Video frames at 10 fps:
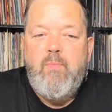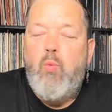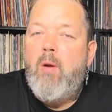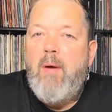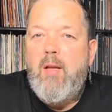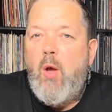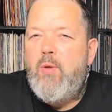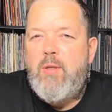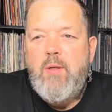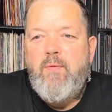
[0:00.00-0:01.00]
one of my
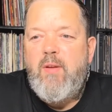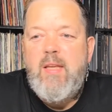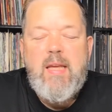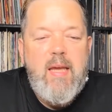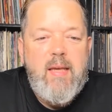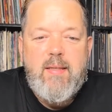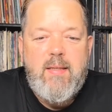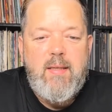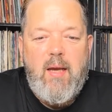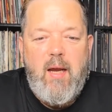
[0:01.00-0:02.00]
go-tos for
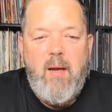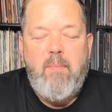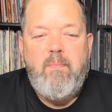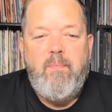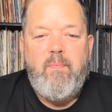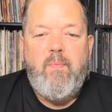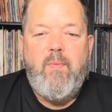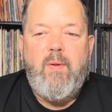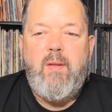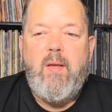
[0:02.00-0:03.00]
years, and
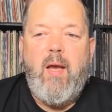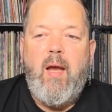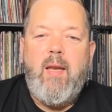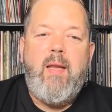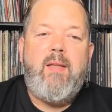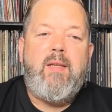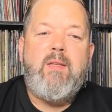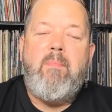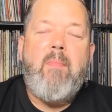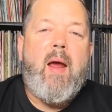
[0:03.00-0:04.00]
it
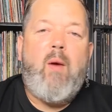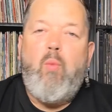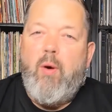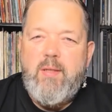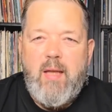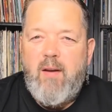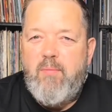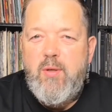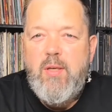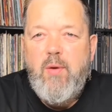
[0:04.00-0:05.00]
doesn't matter what style
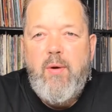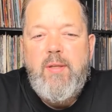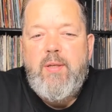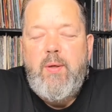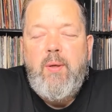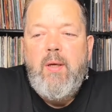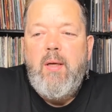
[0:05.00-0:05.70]
of music you're into.